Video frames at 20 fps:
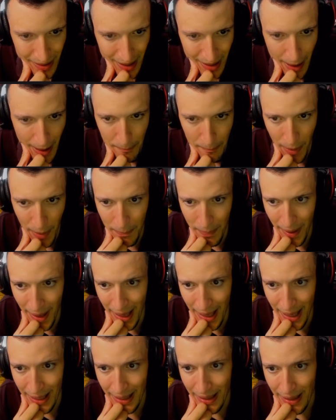
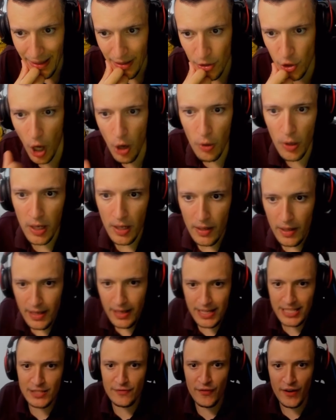Mbappe! Goal!
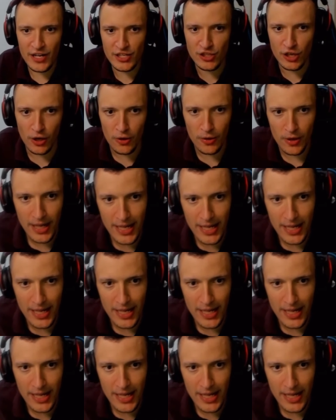His first goal,